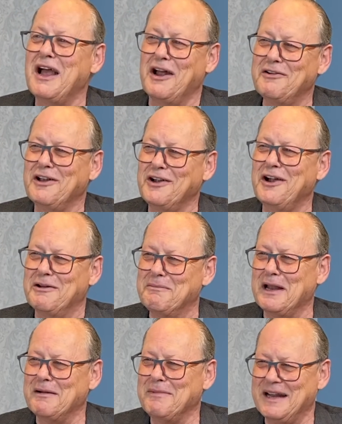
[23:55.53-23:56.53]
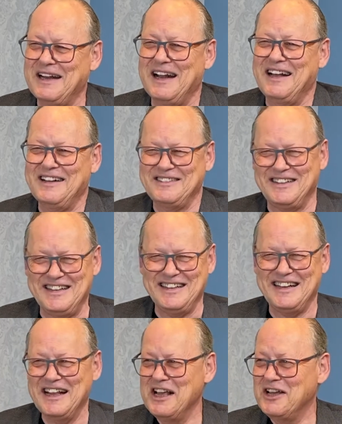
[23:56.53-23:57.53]
I learned.
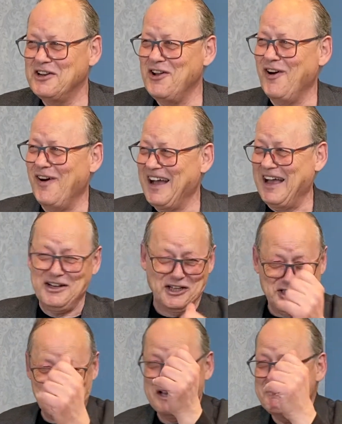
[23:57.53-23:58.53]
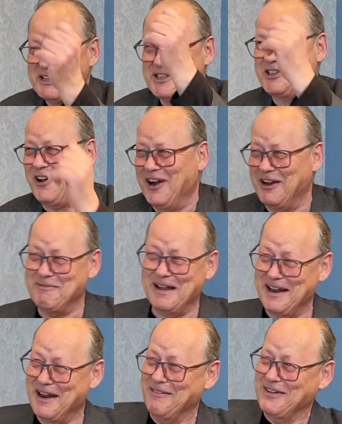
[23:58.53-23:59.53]
No, I had the Seaman's card, man.